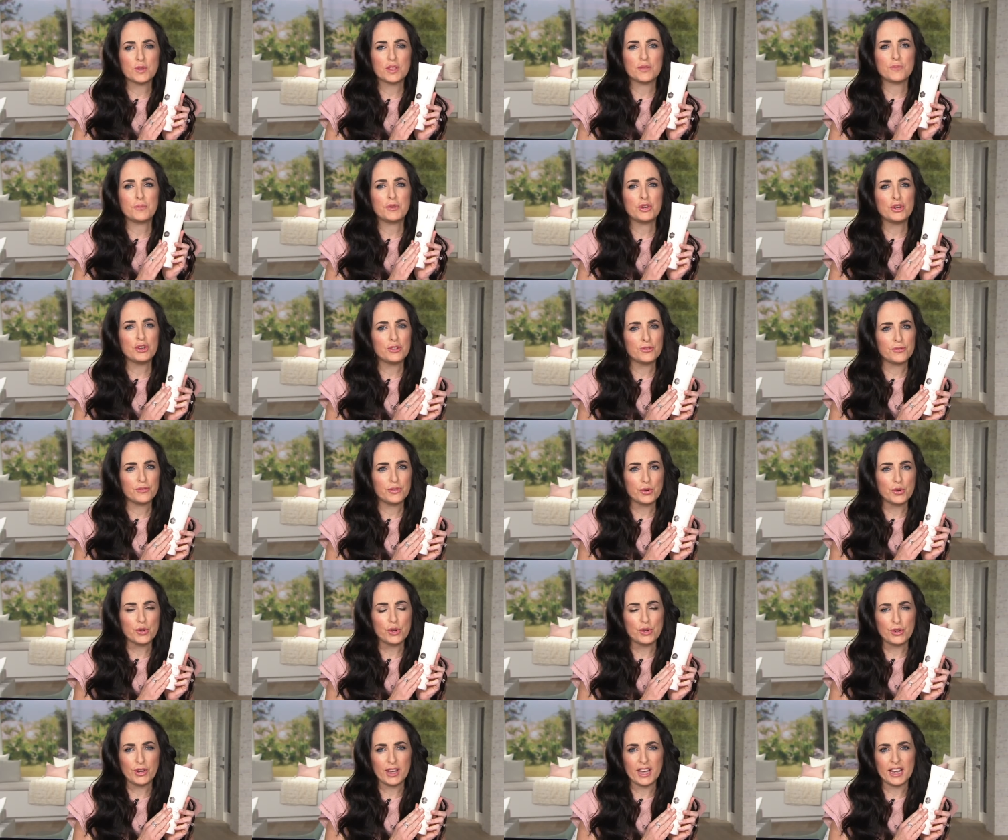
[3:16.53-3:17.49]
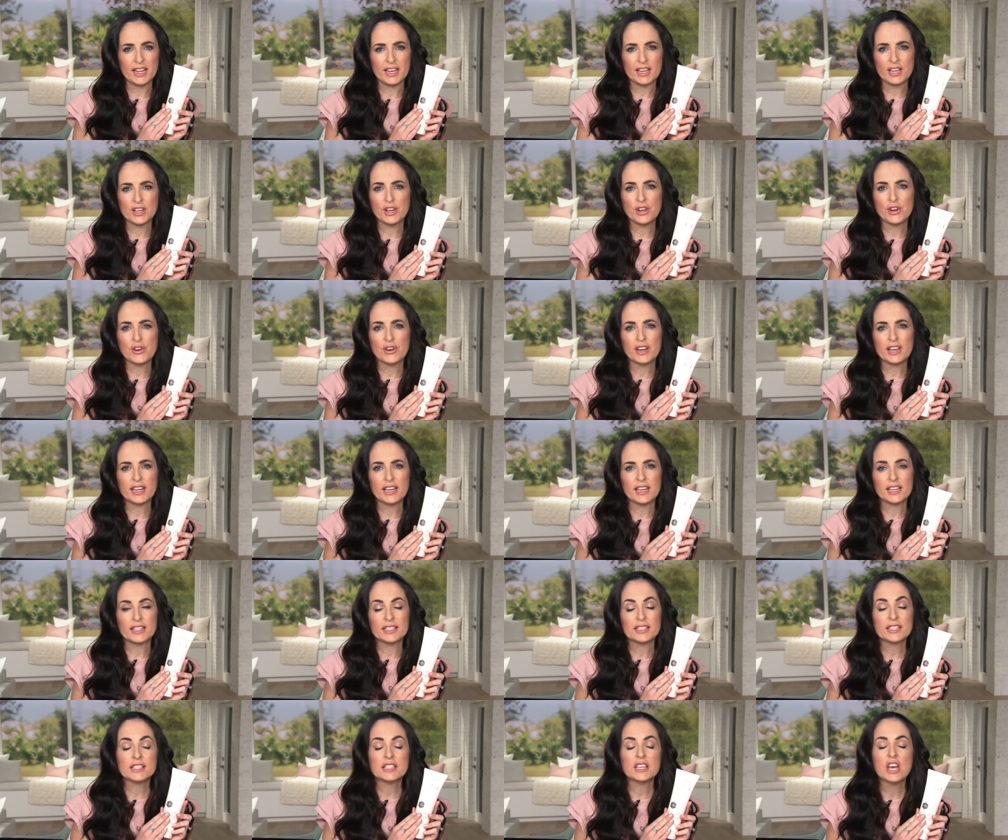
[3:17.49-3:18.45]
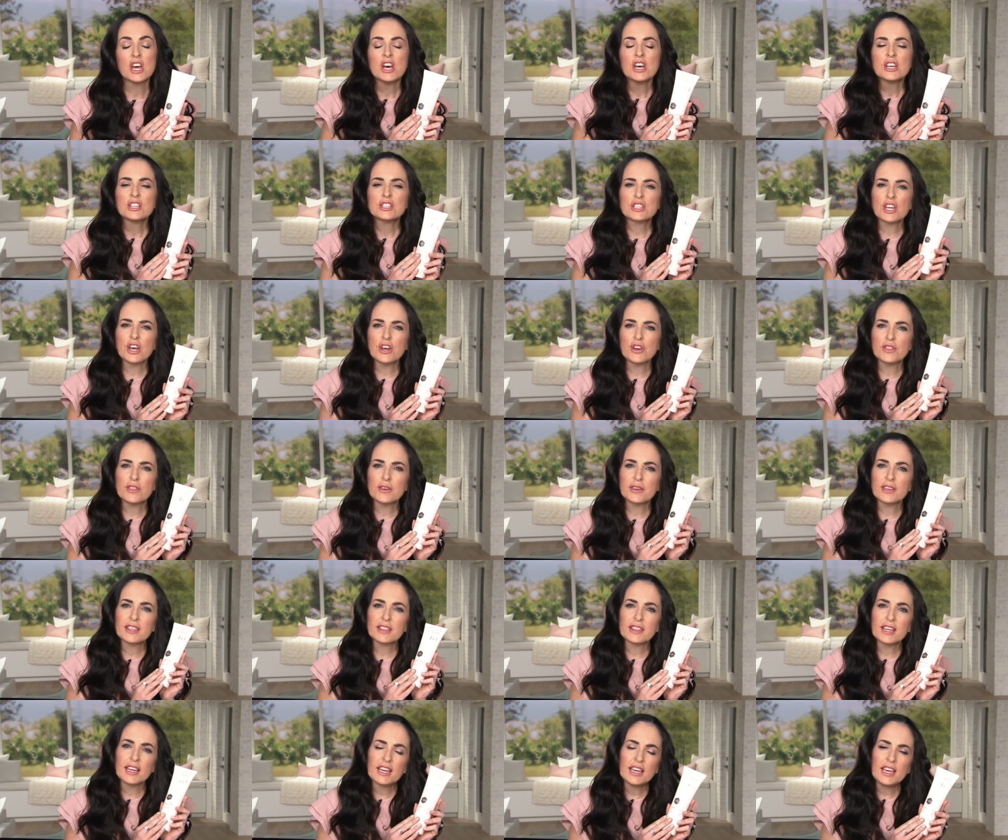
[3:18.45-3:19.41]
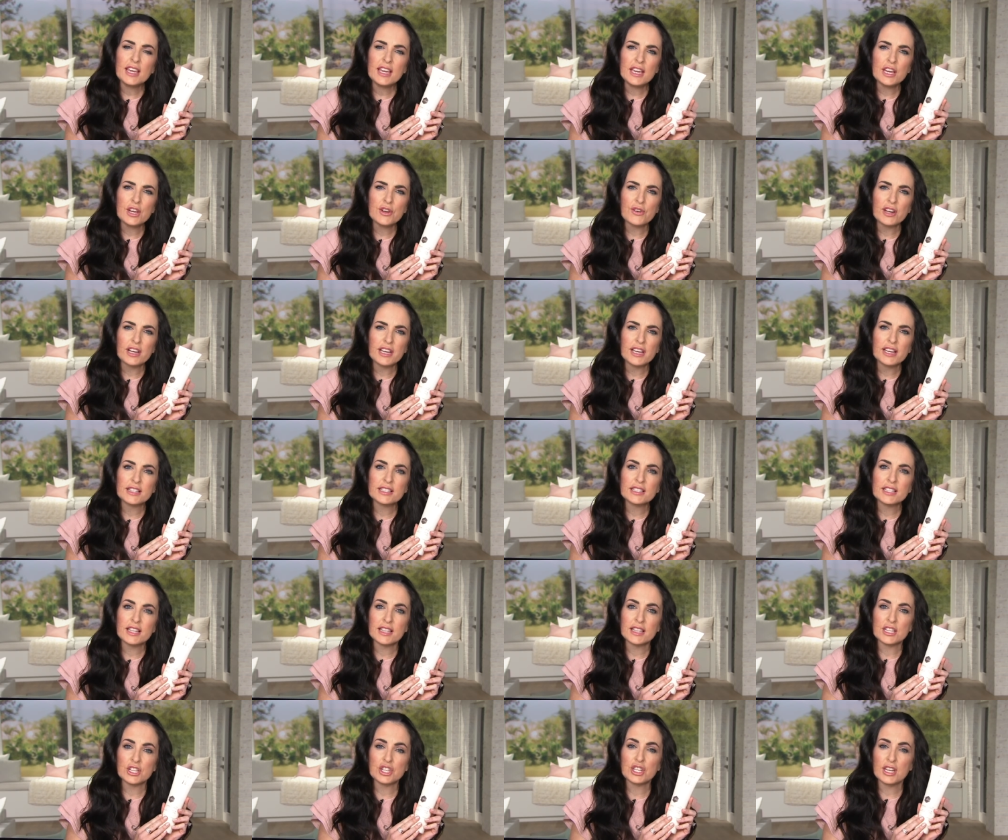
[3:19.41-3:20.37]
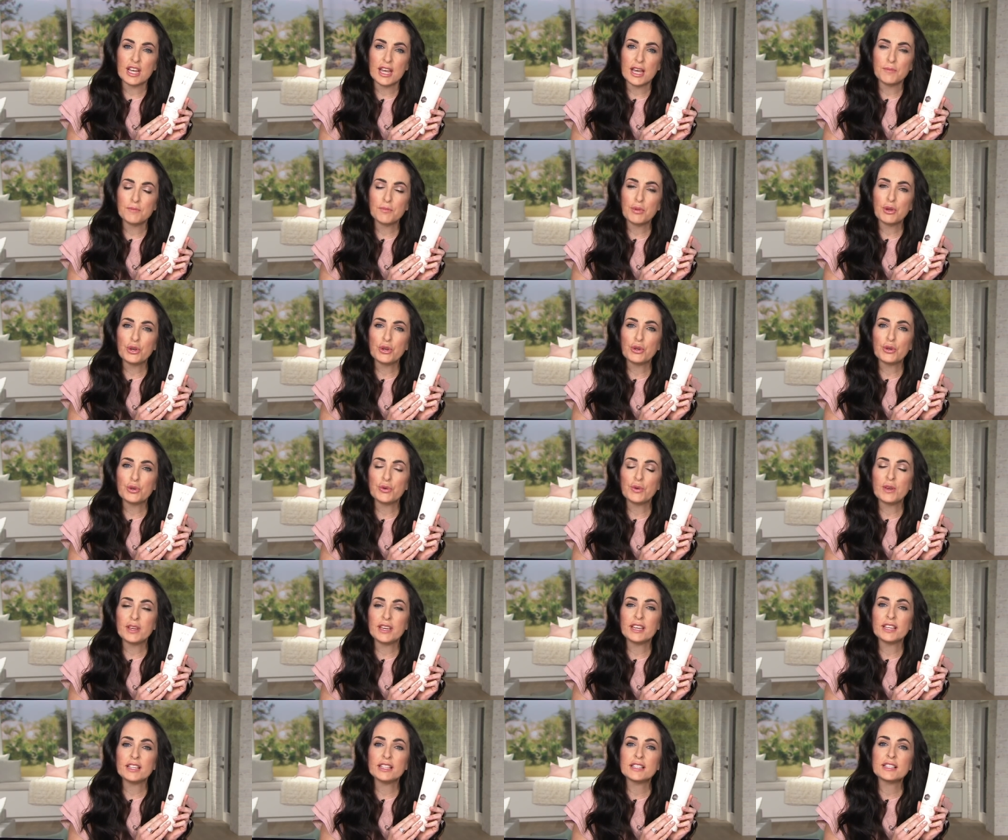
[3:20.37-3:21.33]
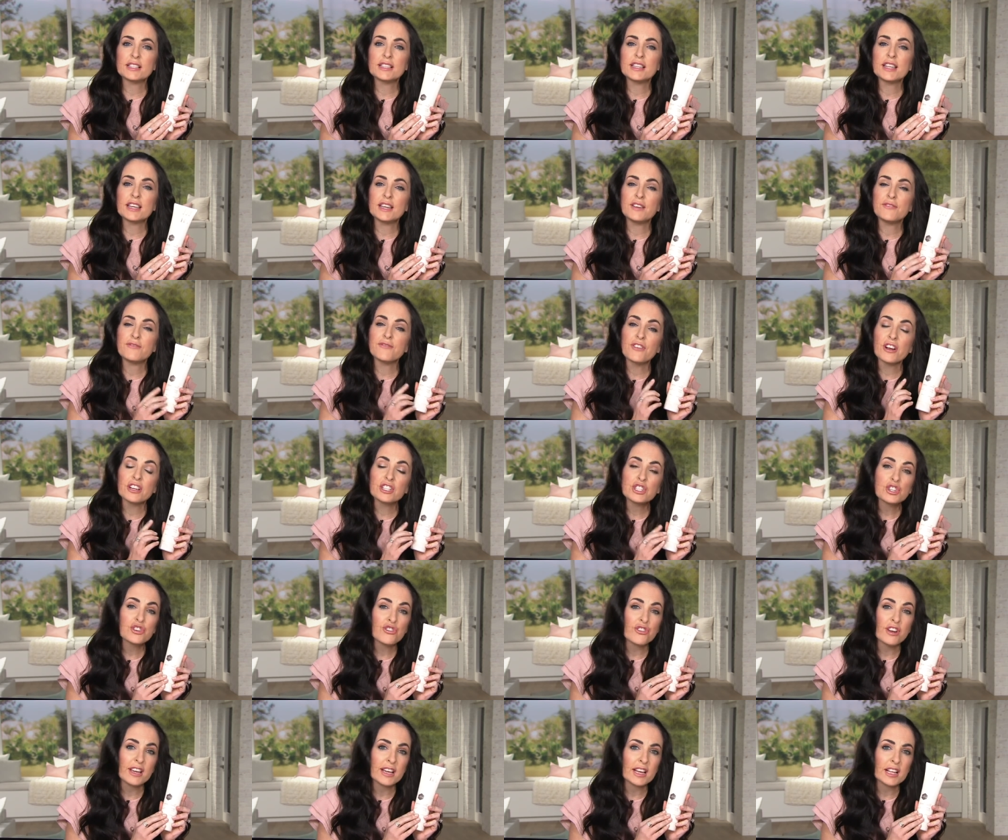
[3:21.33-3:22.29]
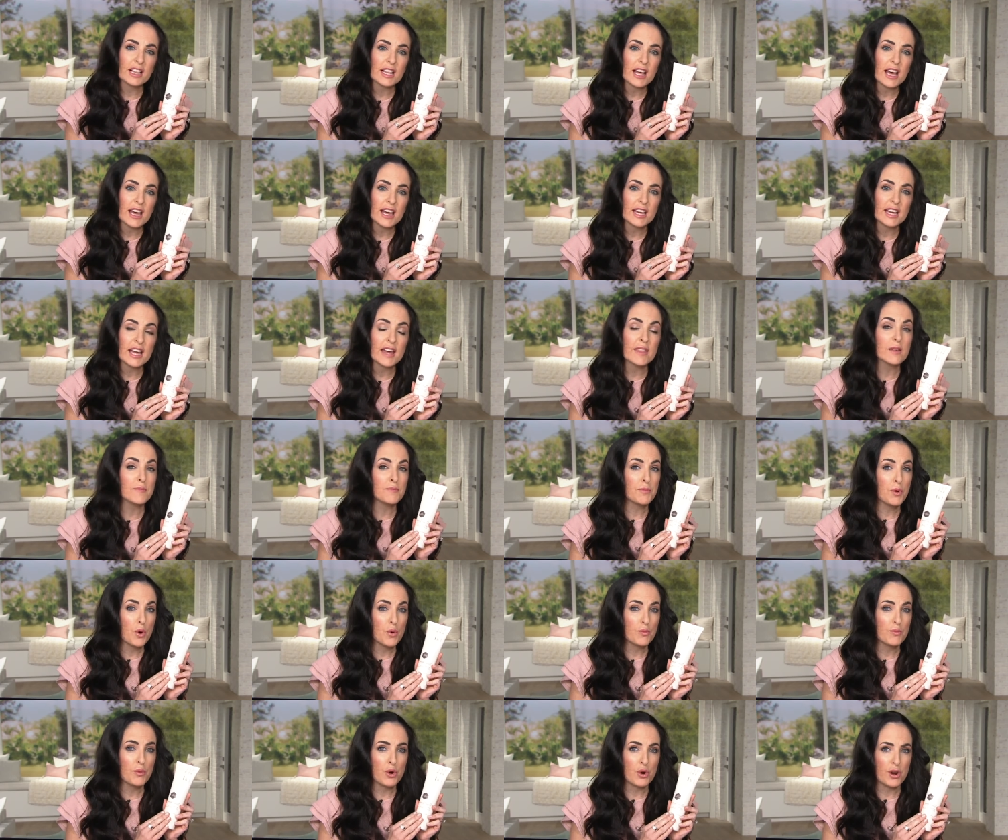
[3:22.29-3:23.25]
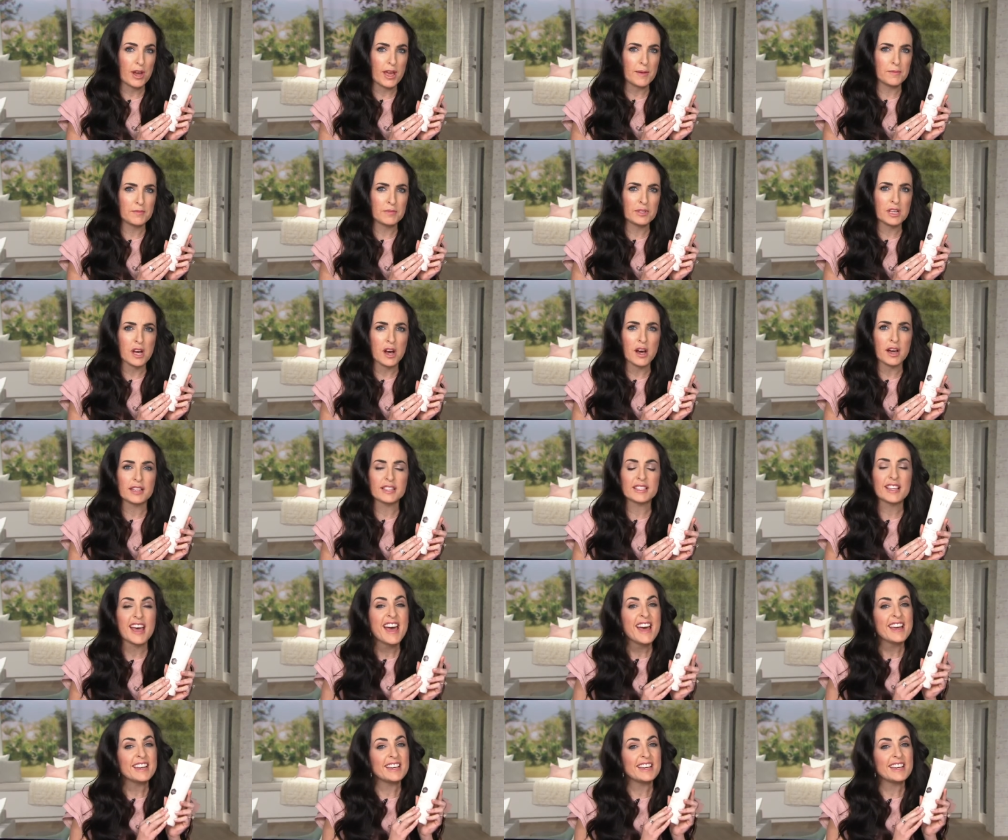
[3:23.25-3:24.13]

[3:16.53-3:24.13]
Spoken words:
with beautiful organic ingredients. So the key ingredients in the shampoo is the French green clay and the pawpaw enzymes.